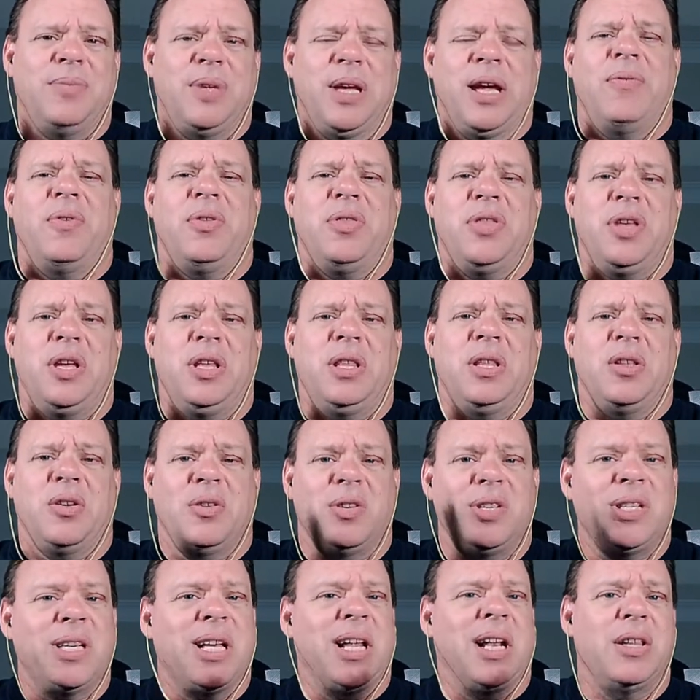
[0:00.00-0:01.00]
everything that they're
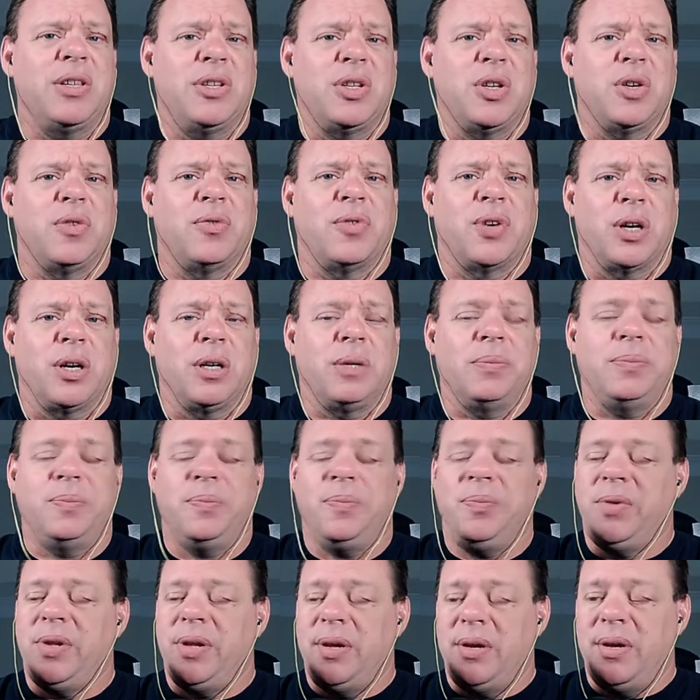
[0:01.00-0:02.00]
selling so far.
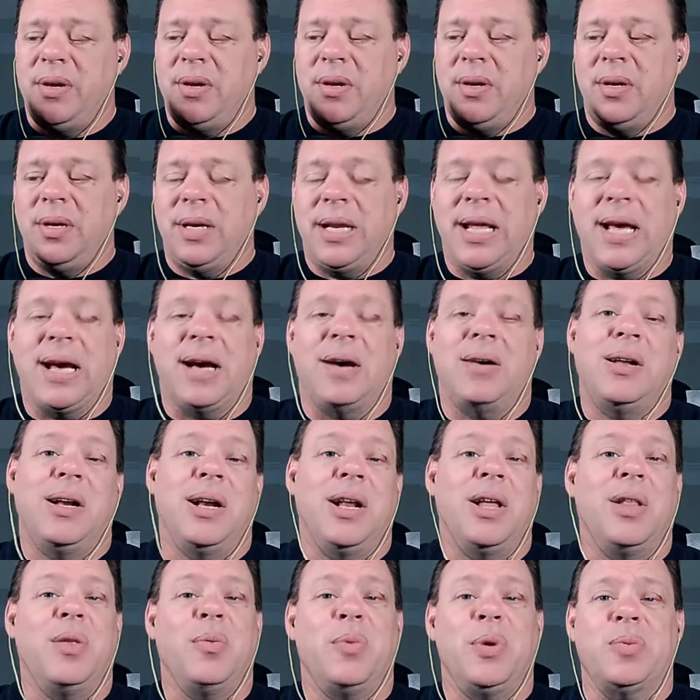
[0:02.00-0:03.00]
Now,
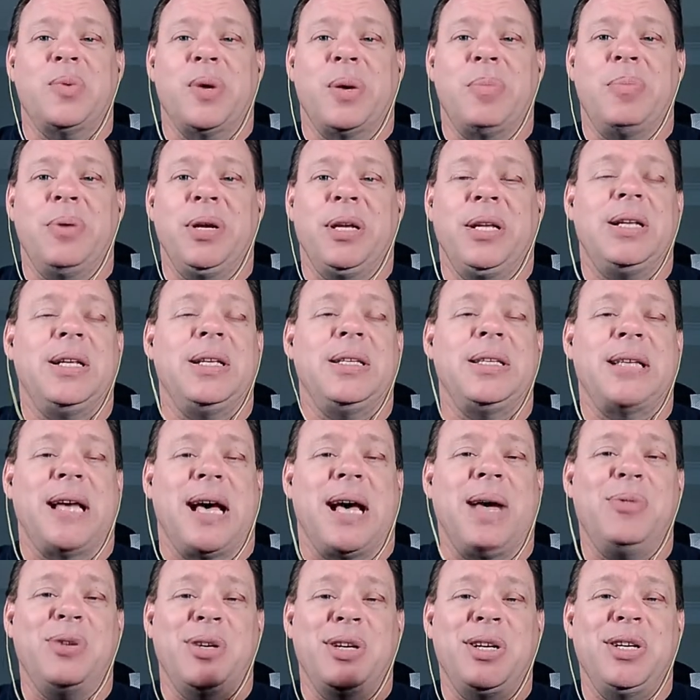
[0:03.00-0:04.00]
another reason why I picked it is
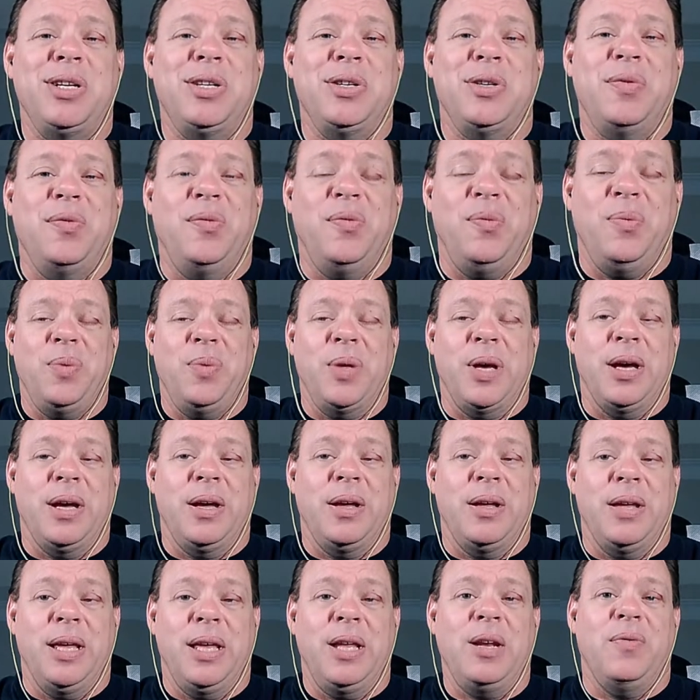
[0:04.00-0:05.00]
I'm going to do an uh,
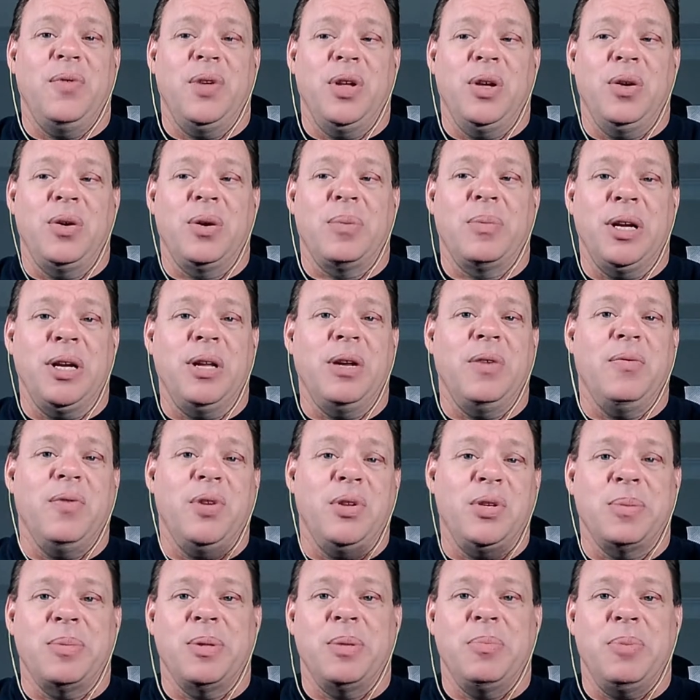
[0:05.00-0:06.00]
interview. I'm going to interview
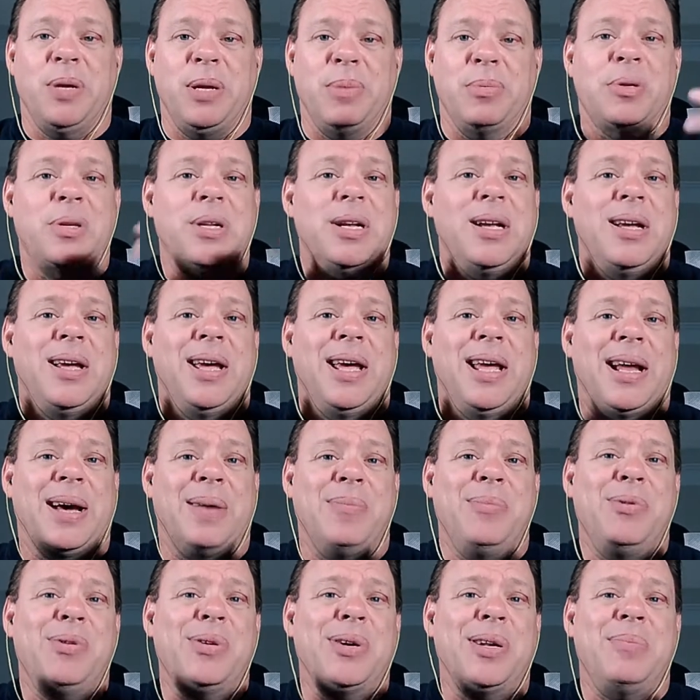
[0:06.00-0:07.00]
some of the people, and
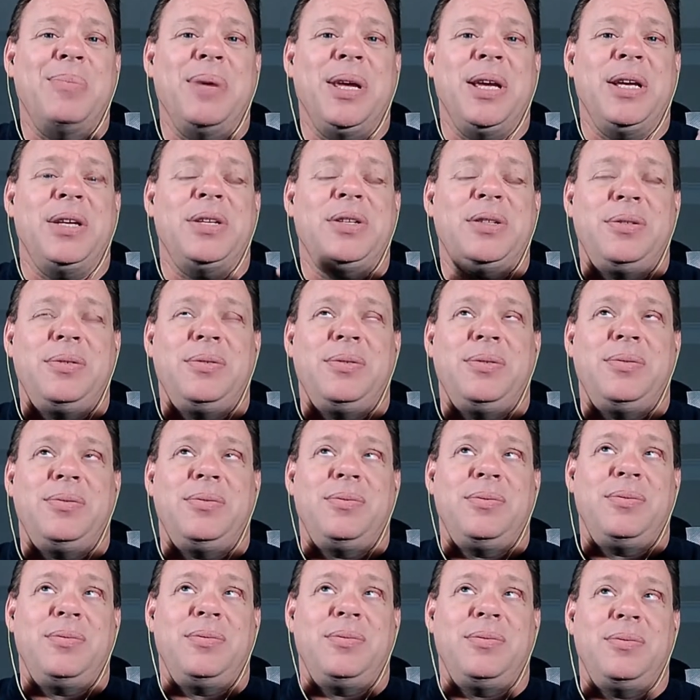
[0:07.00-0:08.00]
I'm going to make
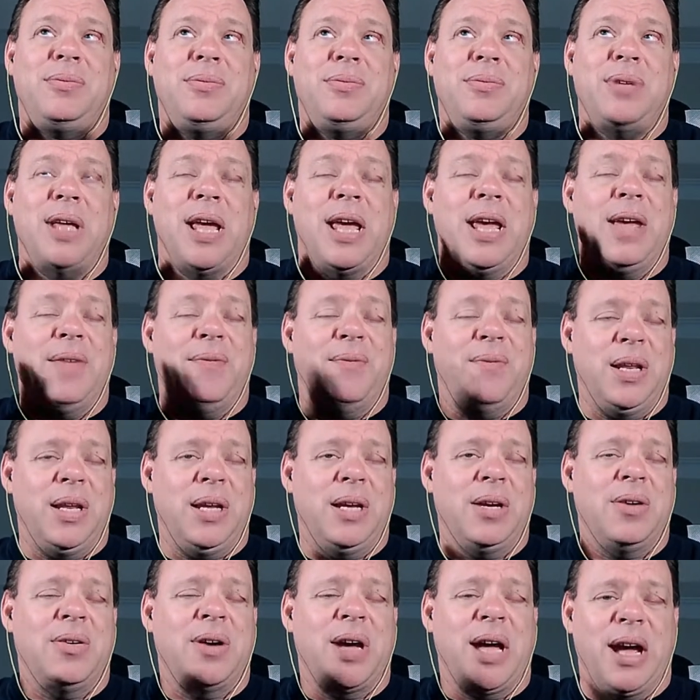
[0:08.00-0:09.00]
a
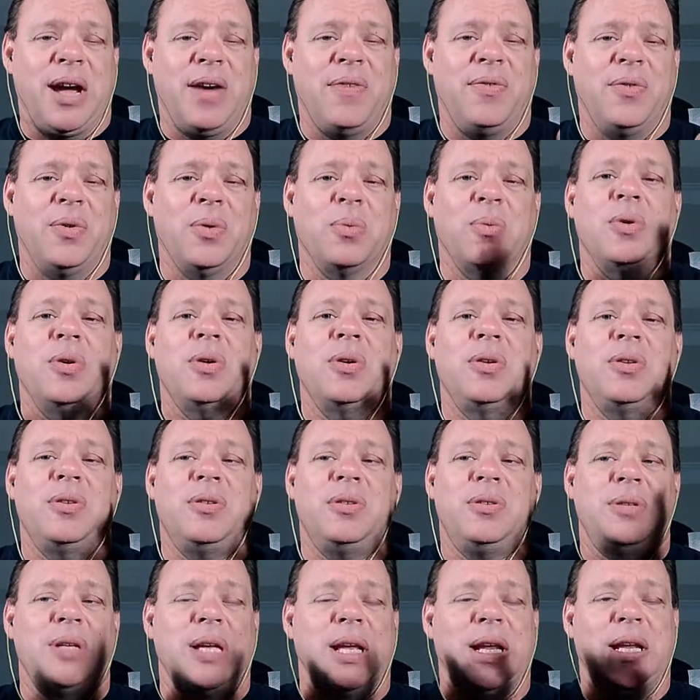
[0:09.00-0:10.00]
video
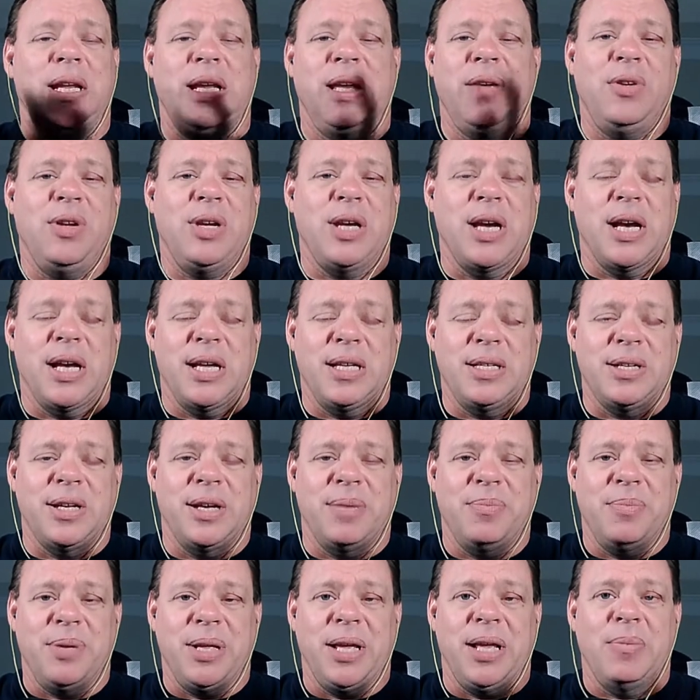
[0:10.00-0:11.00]
afterwards and give you guys an
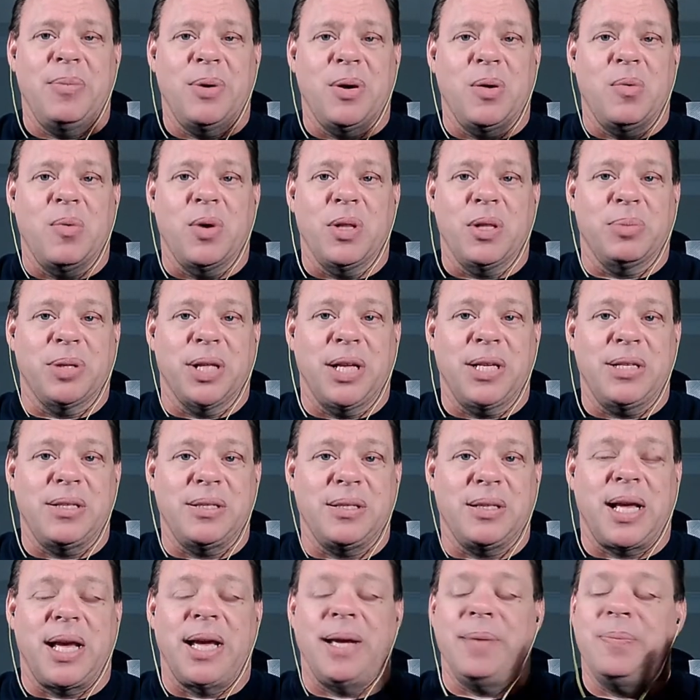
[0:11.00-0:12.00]
update about what the place is
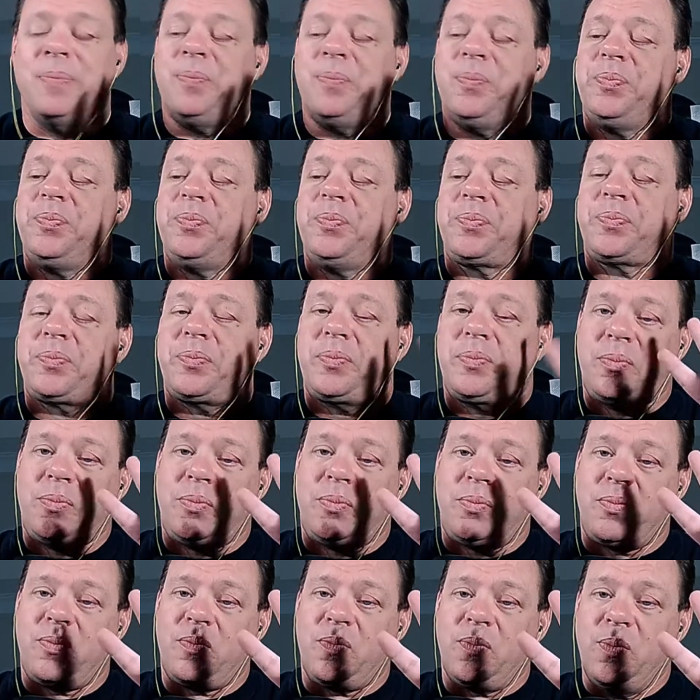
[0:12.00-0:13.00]
like.
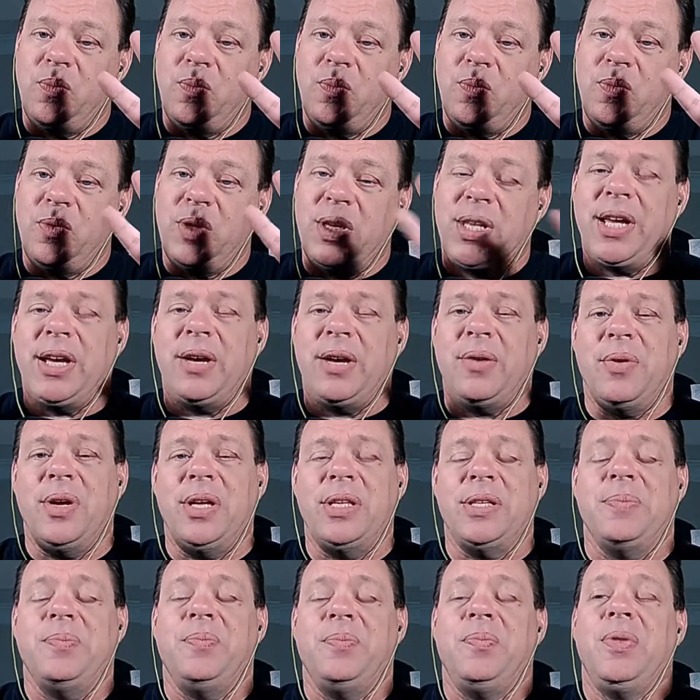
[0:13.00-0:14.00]
The second
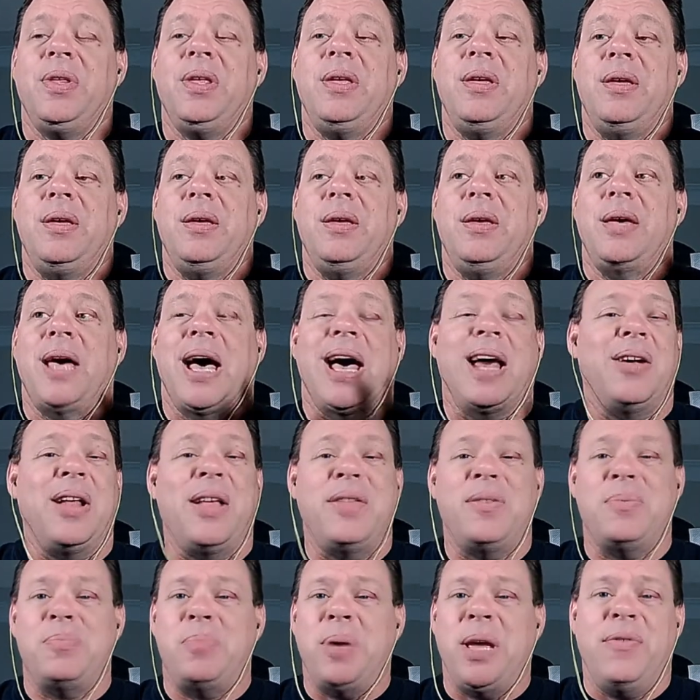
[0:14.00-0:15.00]
reason, I don't have
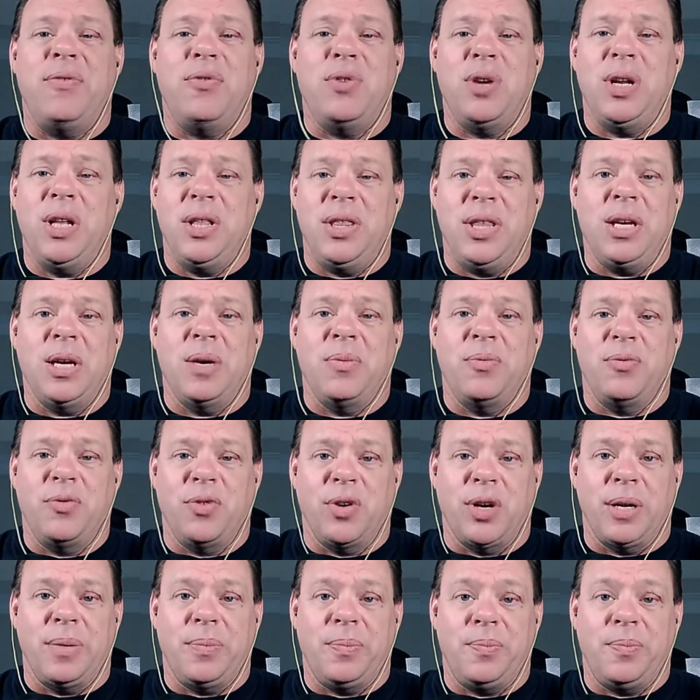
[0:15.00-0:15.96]
to pay for anything up front.